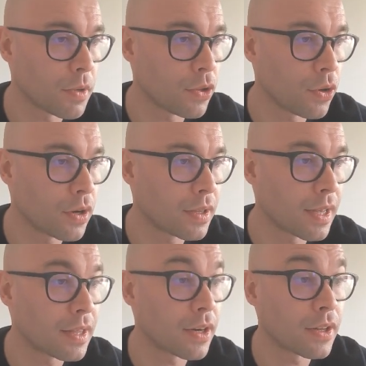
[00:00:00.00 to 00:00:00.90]
Medoc
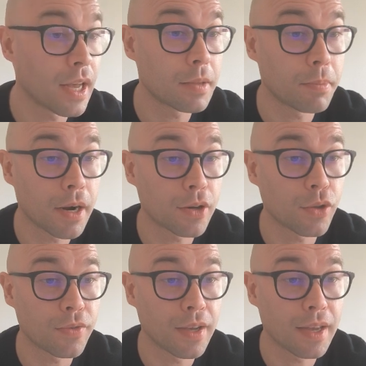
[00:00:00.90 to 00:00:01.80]
that are not
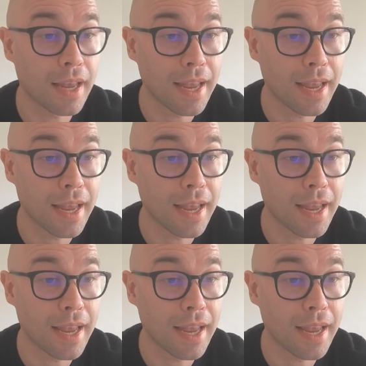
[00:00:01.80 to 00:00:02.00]
part of the